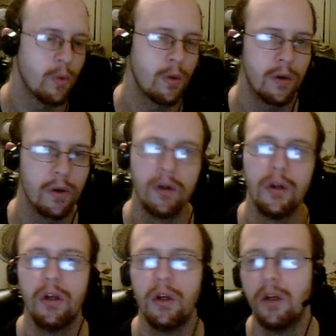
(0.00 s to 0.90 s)
or
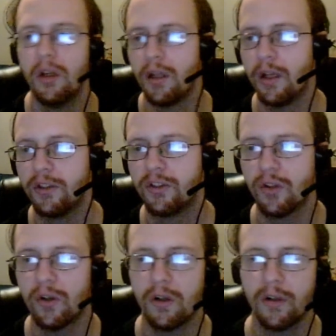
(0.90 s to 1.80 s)
they
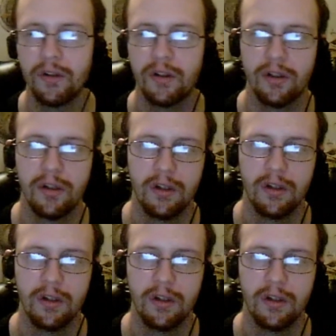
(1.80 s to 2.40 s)
start